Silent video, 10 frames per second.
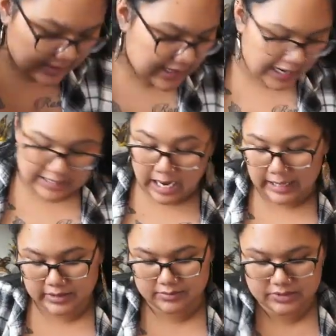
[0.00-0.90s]
like nine
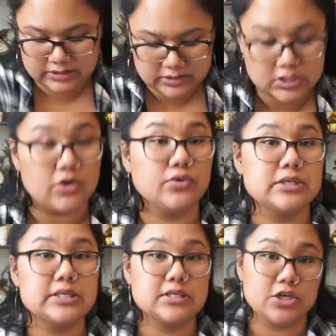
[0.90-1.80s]
items so
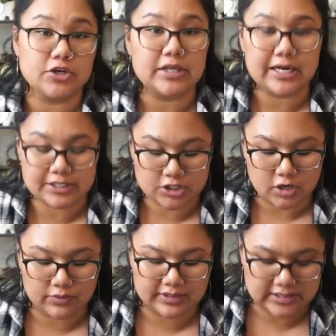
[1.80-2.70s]
this is good that i
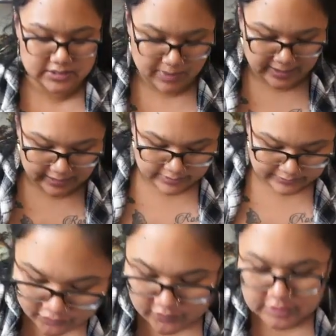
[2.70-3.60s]
start with this bag
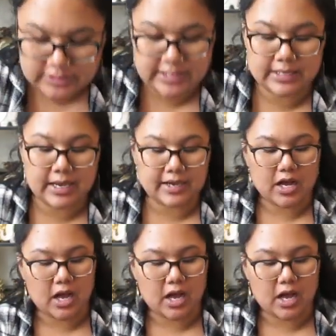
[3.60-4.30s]
the first thing i